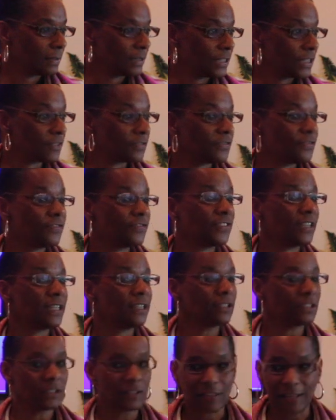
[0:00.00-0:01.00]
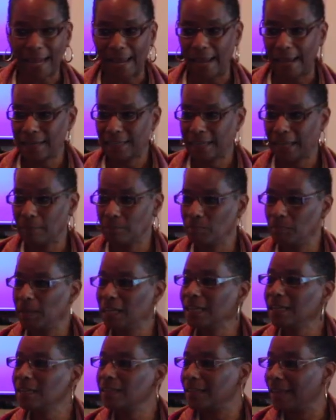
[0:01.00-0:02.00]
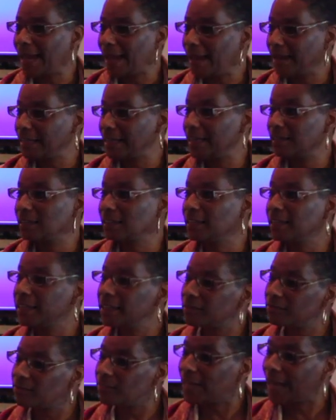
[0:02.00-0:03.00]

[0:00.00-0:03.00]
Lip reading: to feel that and be that and live